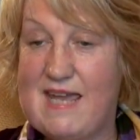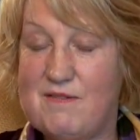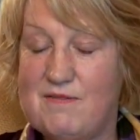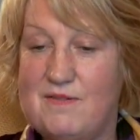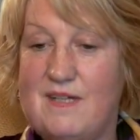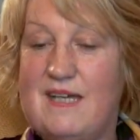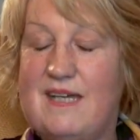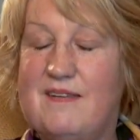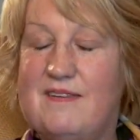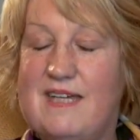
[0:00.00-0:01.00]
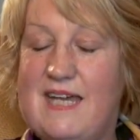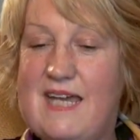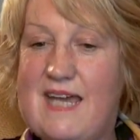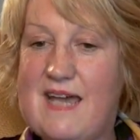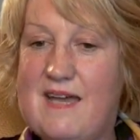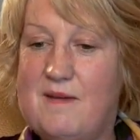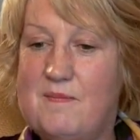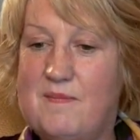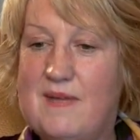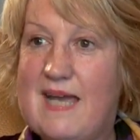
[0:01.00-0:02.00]
If the
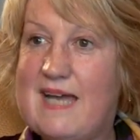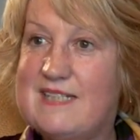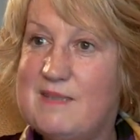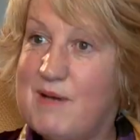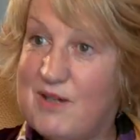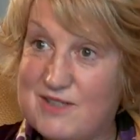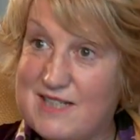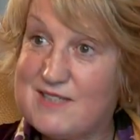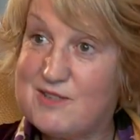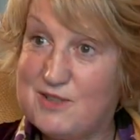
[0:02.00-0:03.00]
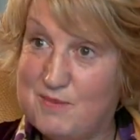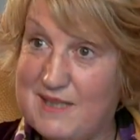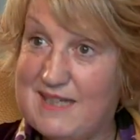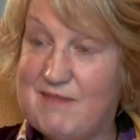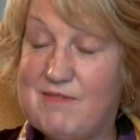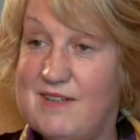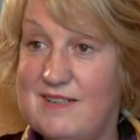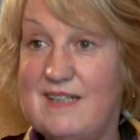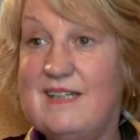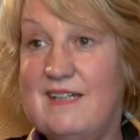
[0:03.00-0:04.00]
antibiotics could have been
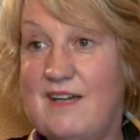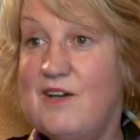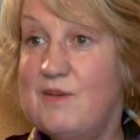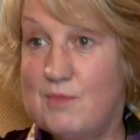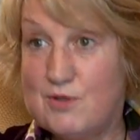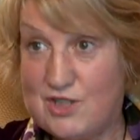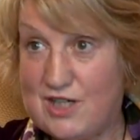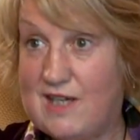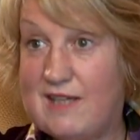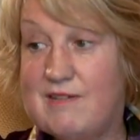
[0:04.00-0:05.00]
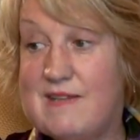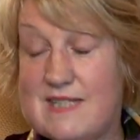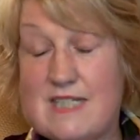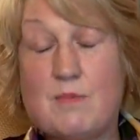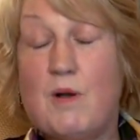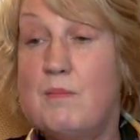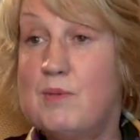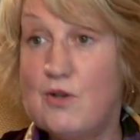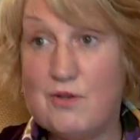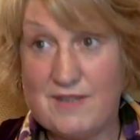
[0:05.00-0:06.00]
given much earlier in the system on
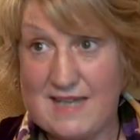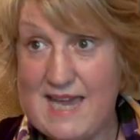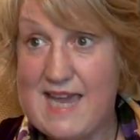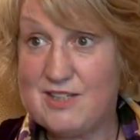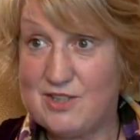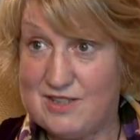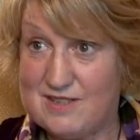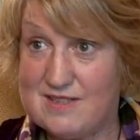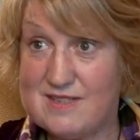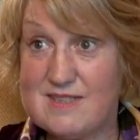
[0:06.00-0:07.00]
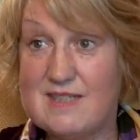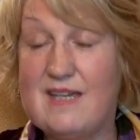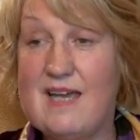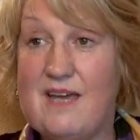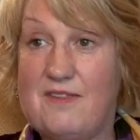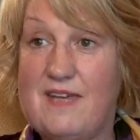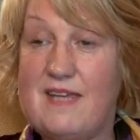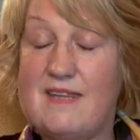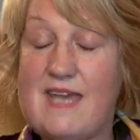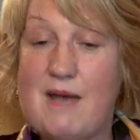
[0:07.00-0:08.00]
both occasions, I
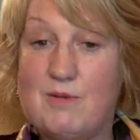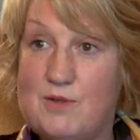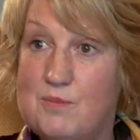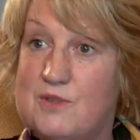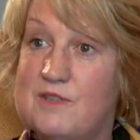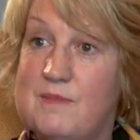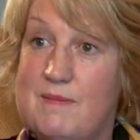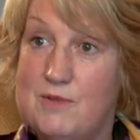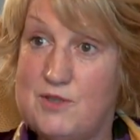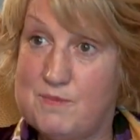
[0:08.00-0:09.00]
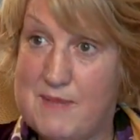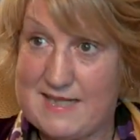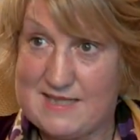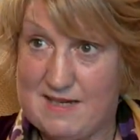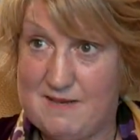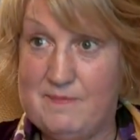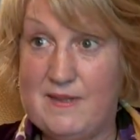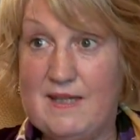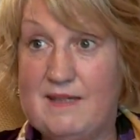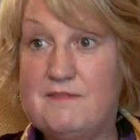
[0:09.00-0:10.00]
think the outcome would have been much better
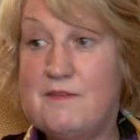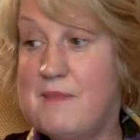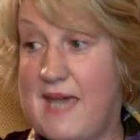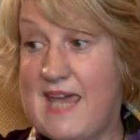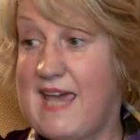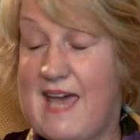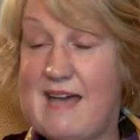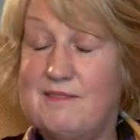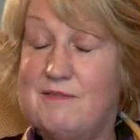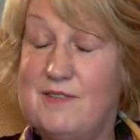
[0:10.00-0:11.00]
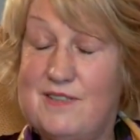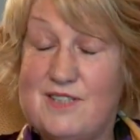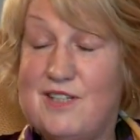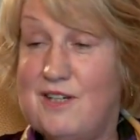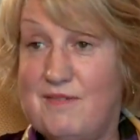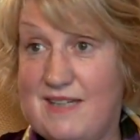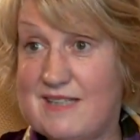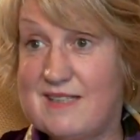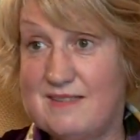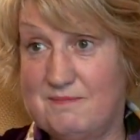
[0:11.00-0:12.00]
for me and for the service.